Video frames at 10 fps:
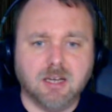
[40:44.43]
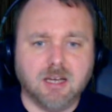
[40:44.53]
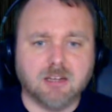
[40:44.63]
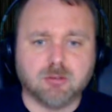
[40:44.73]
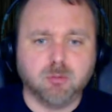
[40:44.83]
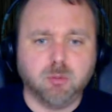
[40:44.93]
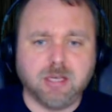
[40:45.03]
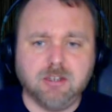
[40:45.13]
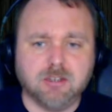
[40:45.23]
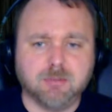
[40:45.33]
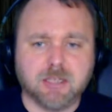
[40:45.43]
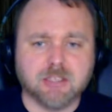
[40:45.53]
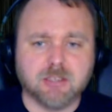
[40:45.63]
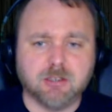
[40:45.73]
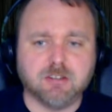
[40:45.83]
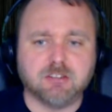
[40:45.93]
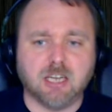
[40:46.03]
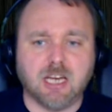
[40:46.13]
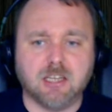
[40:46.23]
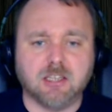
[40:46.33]
it's weird because they're even
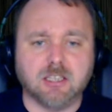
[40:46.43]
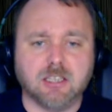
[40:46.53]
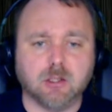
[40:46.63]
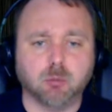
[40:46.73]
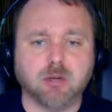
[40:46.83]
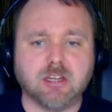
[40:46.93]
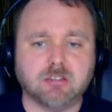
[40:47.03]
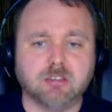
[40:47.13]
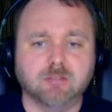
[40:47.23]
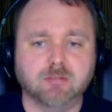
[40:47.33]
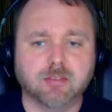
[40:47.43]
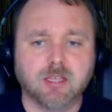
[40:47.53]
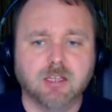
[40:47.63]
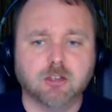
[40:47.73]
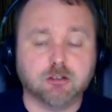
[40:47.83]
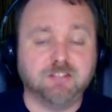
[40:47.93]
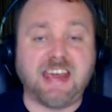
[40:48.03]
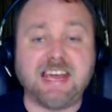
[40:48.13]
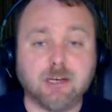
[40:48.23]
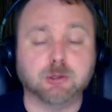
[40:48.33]
saying that the reason, because
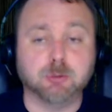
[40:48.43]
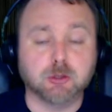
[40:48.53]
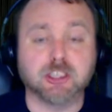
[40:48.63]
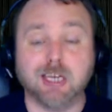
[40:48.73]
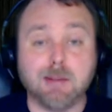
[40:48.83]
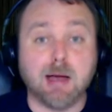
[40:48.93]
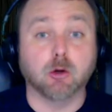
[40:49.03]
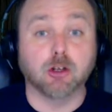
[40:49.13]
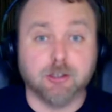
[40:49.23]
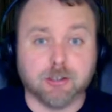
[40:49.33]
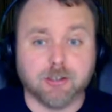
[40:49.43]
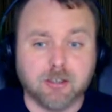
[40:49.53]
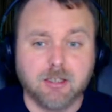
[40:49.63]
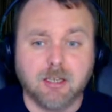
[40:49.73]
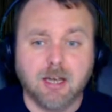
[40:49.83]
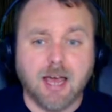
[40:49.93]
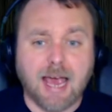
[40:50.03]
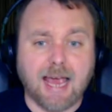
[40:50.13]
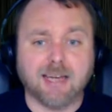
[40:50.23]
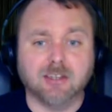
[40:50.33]
Vega was supposed to come out earlier,
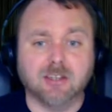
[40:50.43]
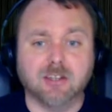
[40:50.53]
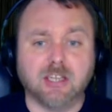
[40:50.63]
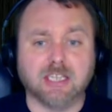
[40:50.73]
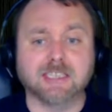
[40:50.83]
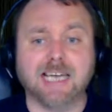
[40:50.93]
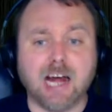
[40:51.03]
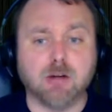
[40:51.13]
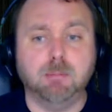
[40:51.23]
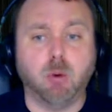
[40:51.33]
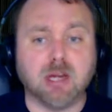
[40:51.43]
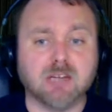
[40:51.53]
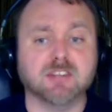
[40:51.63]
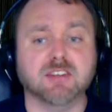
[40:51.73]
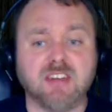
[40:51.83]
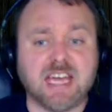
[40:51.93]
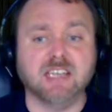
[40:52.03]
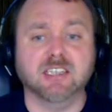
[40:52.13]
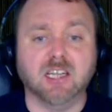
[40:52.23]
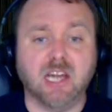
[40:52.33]
and the entire point of the Vega
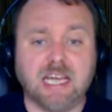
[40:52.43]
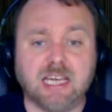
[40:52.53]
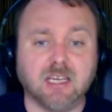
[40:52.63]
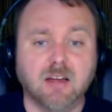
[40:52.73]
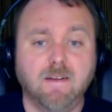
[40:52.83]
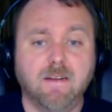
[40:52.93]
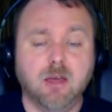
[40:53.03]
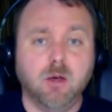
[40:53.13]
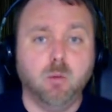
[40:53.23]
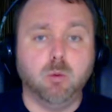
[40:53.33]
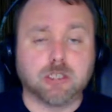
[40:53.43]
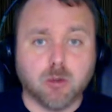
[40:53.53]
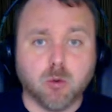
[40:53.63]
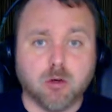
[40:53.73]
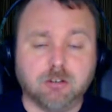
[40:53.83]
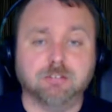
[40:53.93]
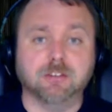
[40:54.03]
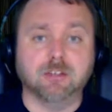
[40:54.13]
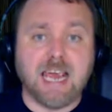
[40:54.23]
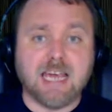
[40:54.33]
delay was in order for
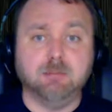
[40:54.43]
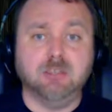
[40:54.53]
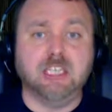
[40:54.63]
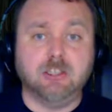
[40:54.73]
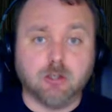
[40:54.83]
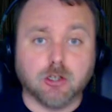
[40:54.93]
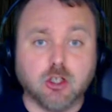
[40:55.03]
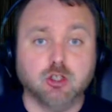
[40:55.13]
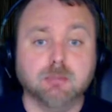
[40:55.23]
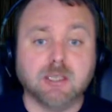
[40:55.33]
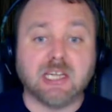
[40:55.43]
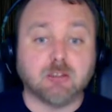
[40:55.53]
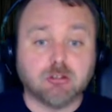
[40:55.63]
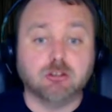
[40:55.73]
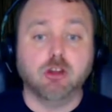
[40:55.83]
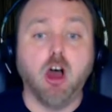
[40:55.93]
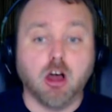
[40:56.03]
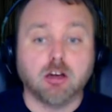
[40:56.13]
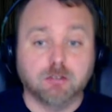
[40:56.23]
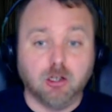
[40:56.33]
AMD to accumulate
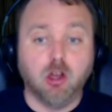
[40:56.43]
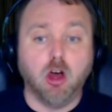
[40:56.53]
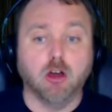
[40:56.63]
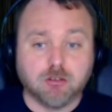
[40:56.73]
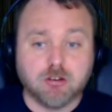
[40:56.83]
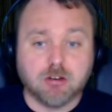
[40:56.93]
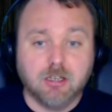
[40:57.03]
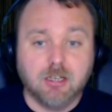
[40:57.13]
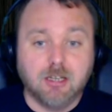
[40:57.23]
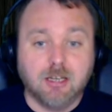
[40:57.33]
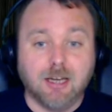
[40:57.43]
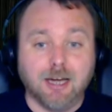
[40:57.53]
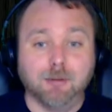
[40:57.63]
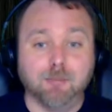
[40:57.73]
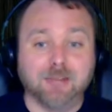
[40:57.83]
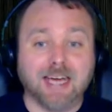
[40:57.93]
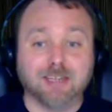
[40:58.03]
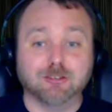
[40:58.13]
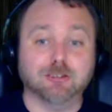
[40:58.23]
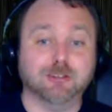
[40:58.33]
stock for launch. And
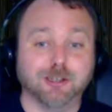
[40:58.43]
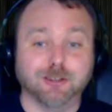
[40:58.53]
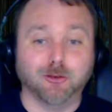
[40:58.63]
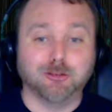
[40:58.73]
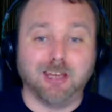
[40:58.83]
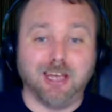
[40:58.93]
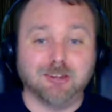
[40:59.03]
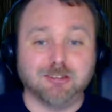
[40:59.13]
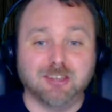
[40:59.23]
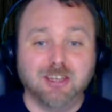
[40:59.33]
as this article says,